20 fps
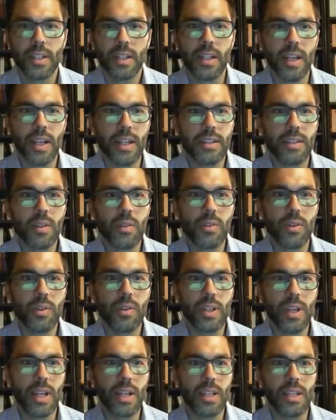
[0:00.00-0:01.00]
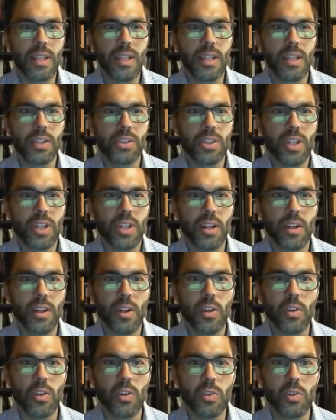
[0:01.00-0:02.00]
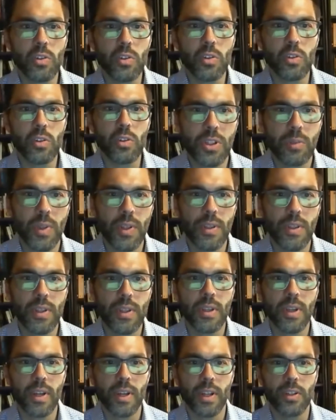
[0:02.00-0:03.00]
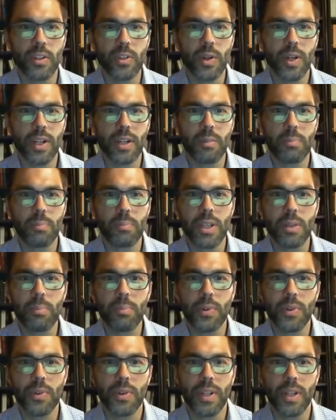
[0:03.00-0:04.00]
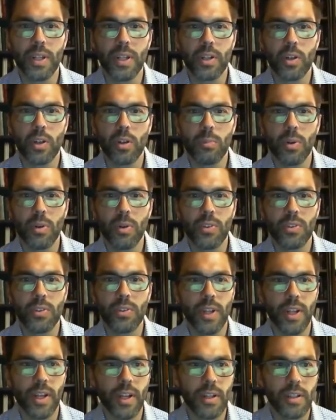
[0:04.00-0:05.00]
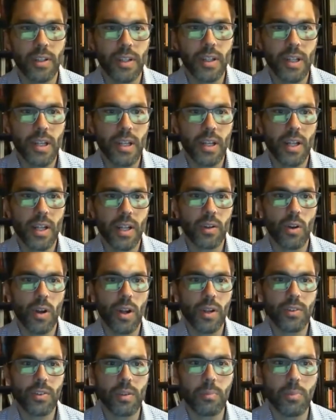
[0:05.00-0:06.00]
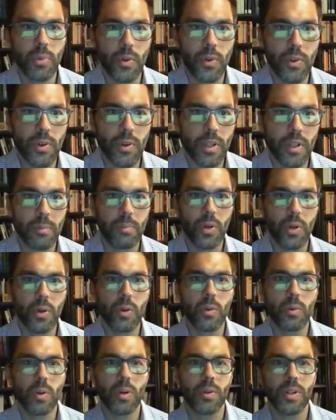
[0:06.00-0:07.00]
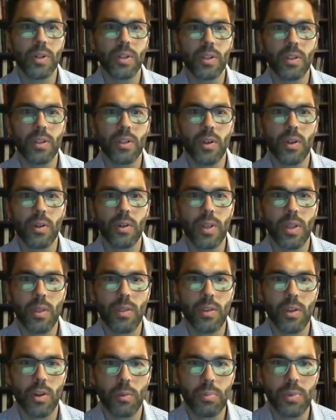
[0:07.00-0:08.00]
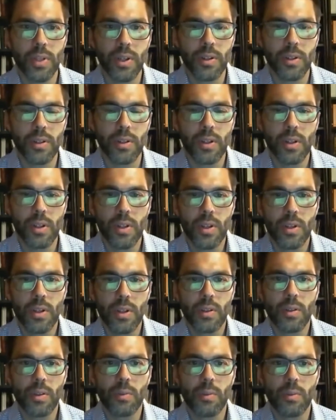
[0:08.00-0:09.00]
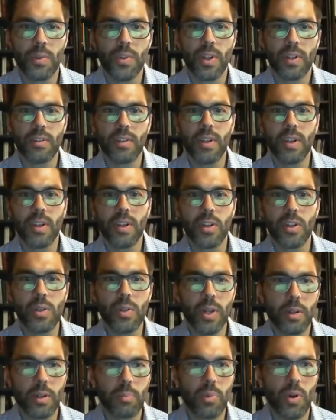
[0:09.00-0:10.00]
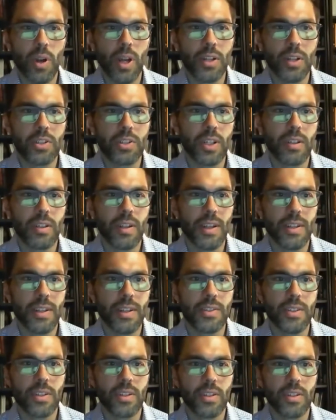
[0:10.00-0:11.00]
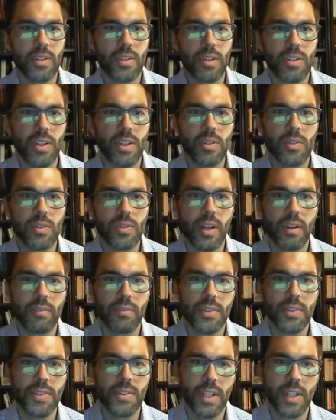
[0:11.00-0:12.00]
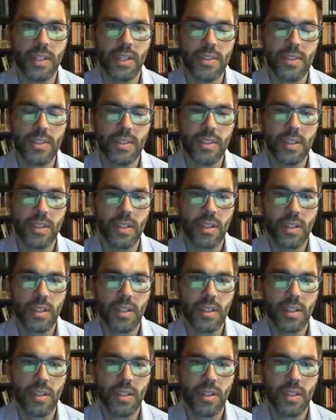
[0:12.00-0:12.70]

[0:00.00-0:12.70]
In 1938, he initiated a new mission with the Anuak people in Akobo, Sudan, and across the border in Pokwo and Gilo, Ethiopia. The resulting Anuak project has continued ever since.